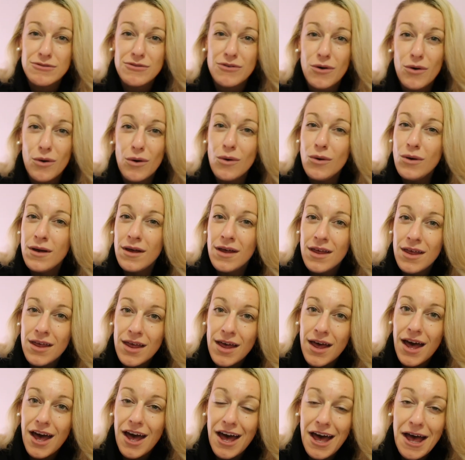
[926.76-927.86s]
before.
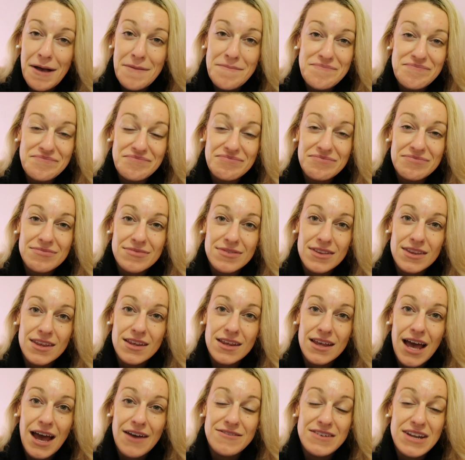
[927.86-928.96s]

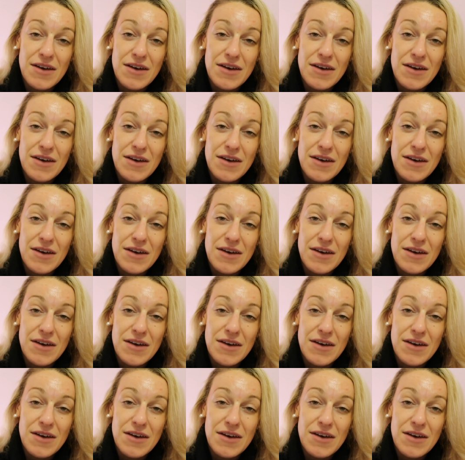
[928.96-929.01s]
I've